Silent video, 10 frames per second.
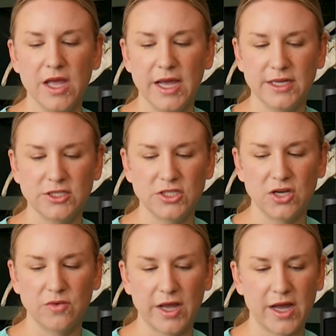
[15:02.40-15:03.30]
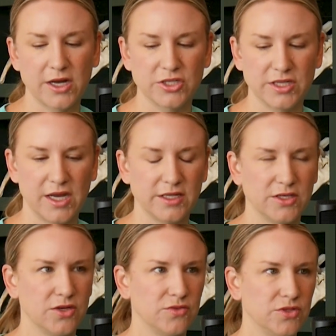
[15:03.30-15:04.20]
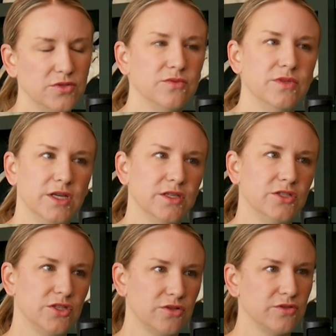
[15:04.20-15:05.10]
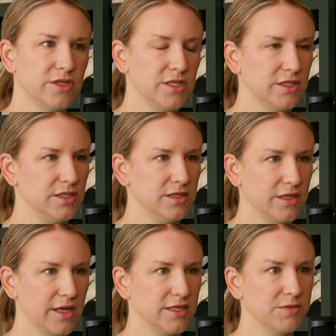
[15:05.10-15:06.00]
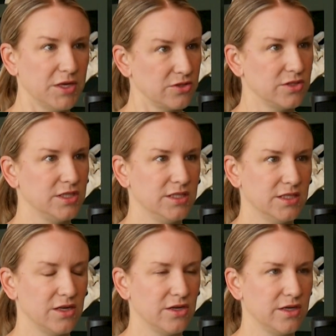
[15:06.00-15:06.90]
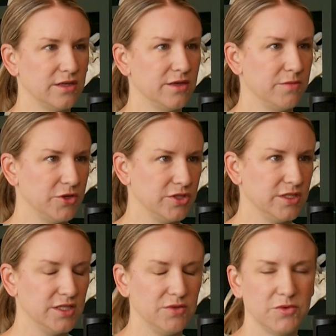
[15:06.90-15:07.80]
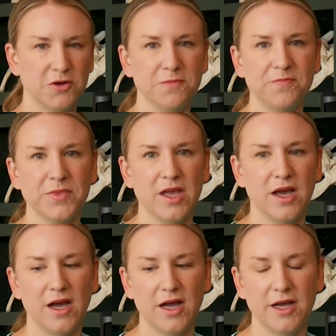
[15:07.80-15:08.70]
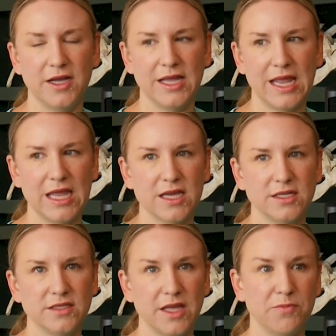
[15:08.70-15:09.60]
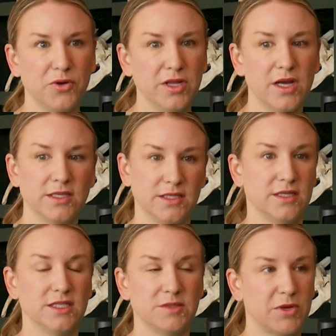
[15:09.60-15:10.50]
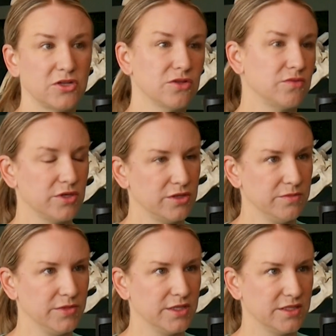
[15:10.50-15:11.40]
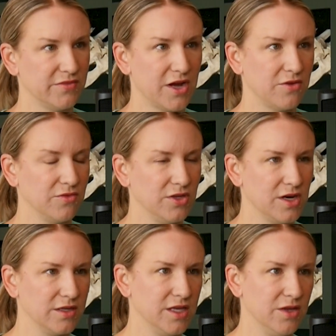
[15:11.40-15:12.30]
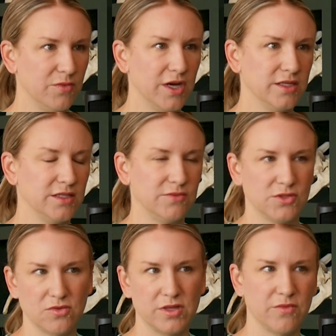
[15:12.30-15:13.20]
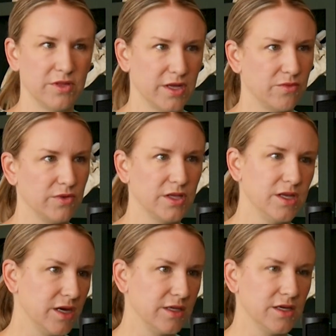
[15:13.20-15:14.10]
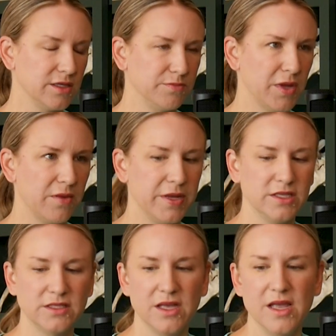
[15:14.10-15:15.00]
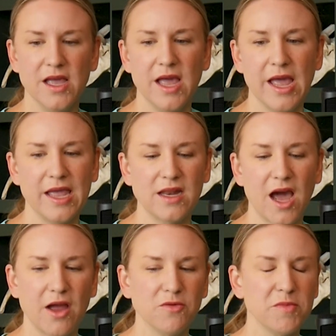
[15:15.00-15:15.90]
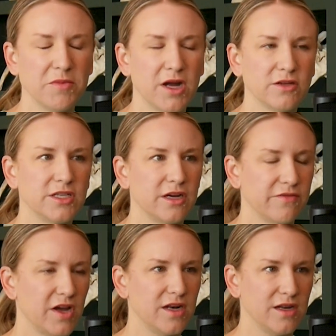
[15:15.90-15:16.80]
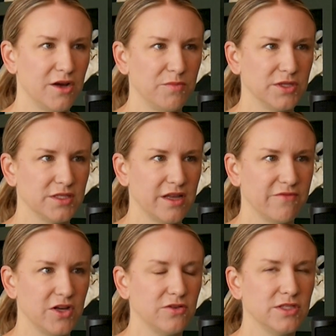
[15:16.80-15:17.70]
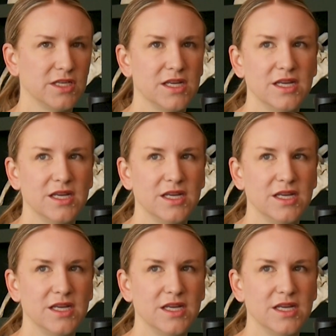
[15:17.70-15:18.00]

And so I actually had to go to the children's like specialty center emergency room And they put us in a special room because of how young he was. And it was only with like really young babies. And I remember how terrified and helpless I felt.